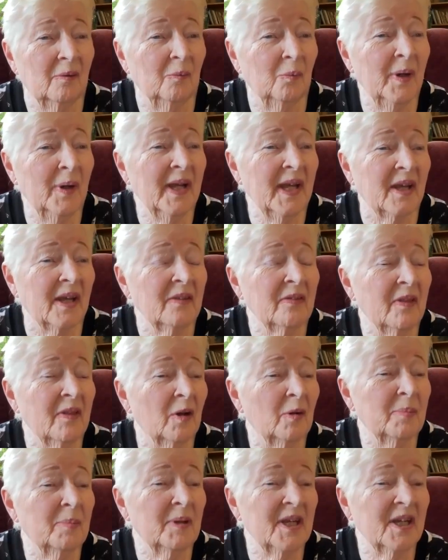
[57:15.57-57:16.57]
week,
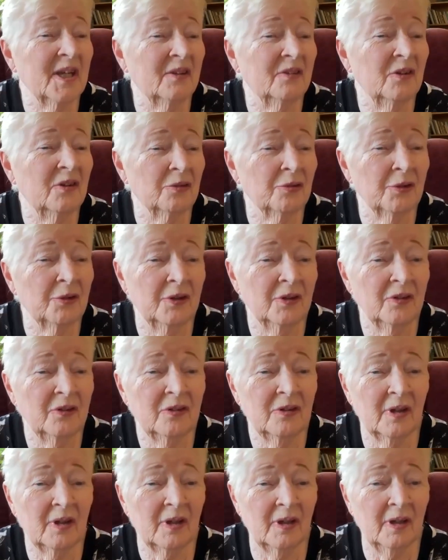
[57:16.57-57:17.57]
there'll be a
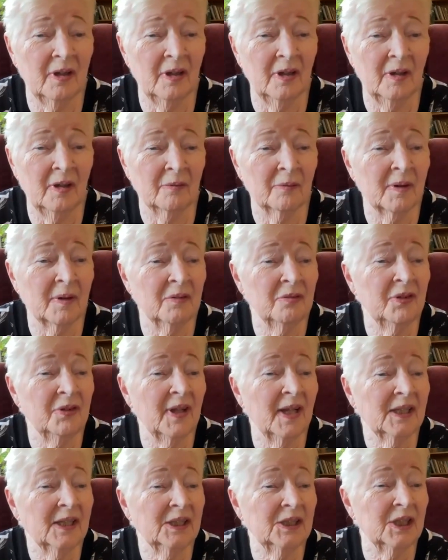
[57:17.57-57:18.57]
different
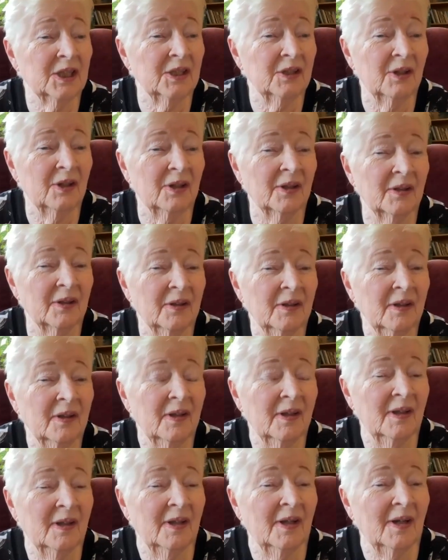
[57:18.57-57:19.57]
reflection
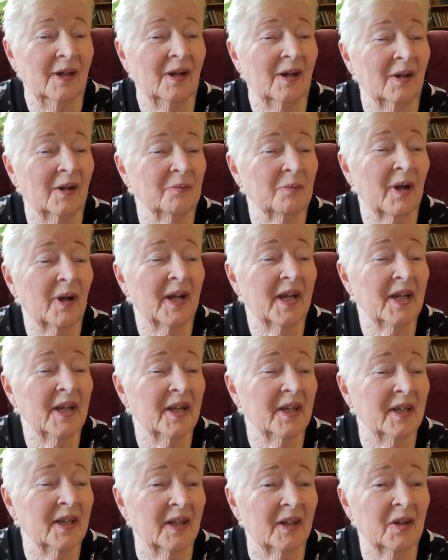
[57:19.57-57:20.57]
on
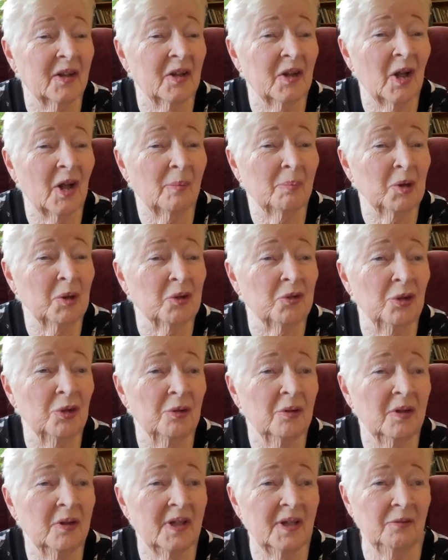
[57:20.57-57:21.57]
writing and an
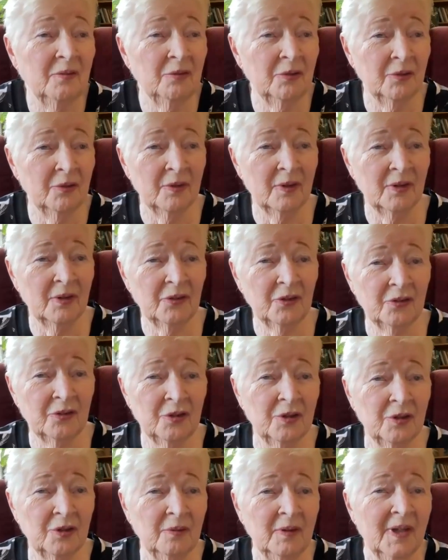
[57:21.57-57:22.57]
opportunity for us
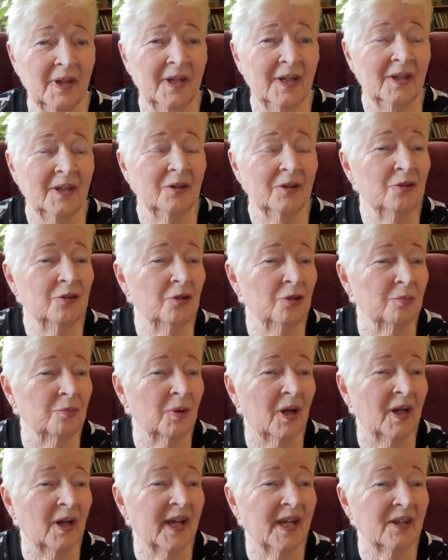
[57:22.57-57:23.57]
to
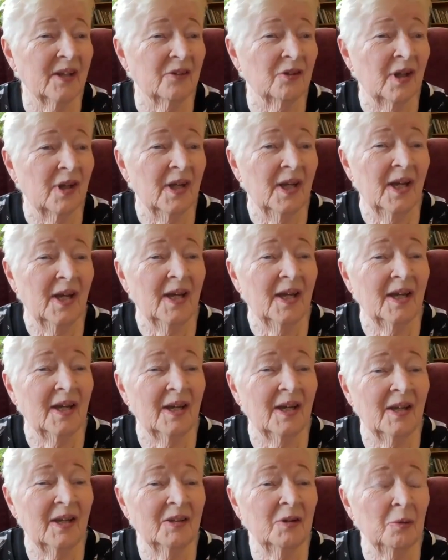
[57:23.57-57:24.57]
write.
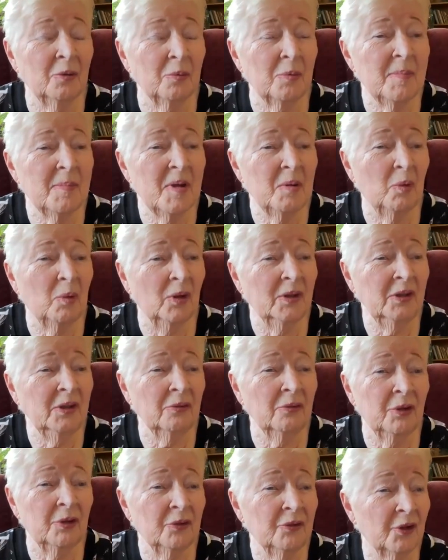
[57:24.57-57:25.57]
And it would be
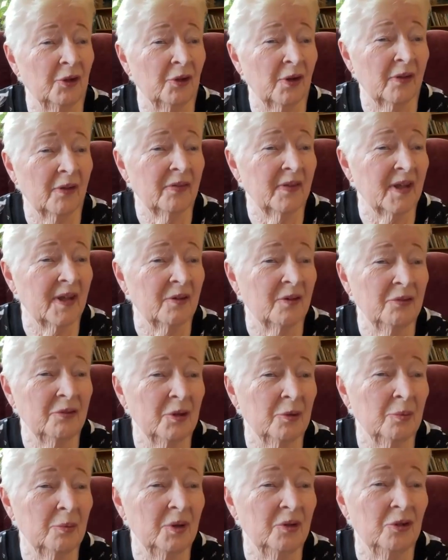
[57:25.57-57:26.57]
wonderful, Dorothy, if
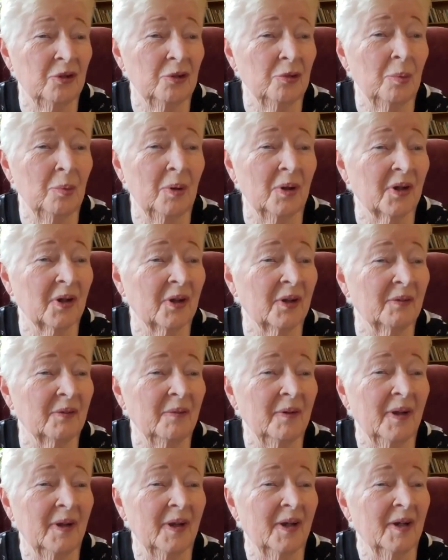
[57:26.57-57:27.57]
you would do one on
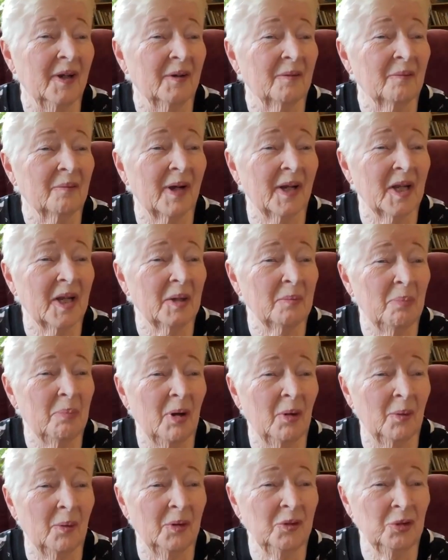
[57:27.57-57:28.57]
writing
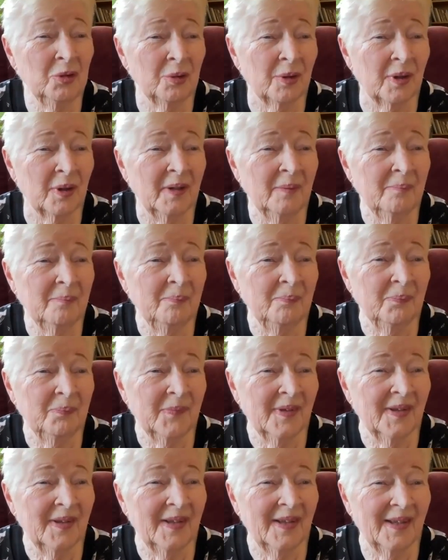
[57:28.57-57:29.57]
poetry,
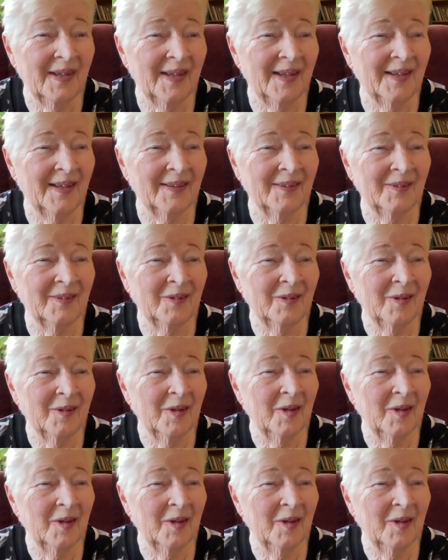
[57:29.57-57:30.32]
and